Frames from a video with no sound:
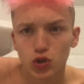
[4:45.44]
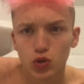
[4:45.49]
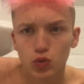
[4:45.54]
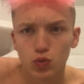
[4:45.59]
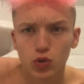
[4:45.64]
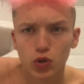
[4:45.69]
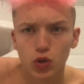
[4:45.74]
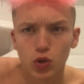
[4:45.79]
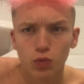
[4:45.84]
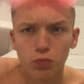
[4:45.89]
Do you
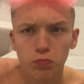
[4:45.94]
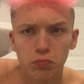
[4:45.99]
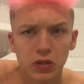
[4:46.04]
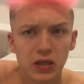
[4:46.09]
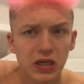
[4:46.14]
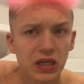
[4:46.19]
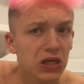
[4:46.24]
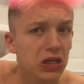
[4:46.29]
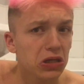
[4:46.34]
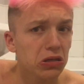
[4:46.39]
know
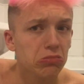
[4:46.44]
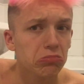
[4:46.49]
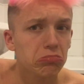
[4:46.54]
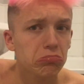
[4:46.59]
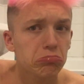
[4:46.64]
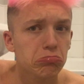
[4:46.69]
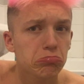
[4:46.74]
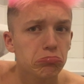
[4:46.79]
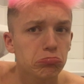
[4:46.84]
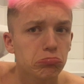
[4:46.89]
me?
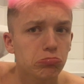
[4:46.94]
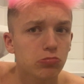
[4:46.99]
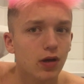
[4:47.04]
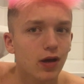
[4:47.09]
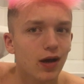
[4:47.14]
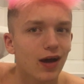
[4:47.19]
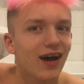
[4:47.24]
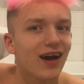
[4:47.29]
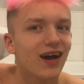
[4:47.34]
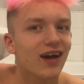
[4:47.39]

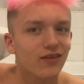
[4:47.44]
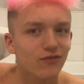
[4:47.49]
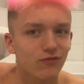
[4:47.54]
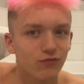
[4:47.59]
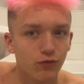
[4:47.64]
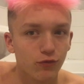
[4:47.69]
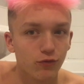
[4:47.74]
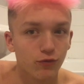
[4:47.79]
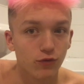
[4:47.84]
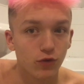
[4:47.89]

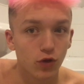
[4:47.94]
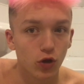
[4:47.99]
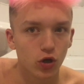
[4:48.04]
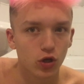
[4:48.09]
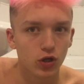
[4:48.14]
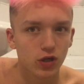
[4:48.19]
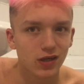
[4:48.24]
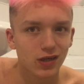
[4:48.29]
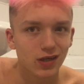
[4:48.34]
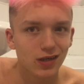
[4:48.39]
I'm a
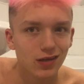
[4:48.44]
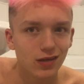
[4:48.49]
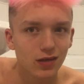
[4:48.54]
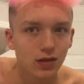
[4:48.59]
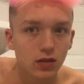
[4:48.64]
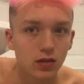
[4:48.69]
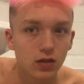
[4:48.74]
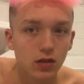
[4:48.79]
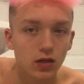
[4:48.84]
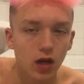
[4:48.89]
vlogger.
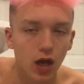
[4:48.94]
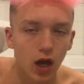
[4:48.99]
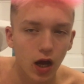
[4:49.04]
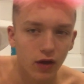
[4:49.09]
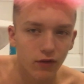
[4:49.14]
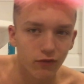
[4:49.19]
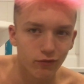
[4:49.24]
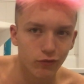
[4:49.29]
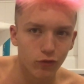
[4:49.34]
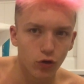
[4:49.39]
I
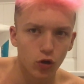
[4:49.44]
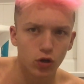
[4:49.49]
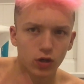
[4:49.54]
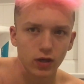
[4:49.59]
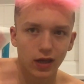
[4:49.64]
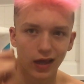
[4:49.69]
vlog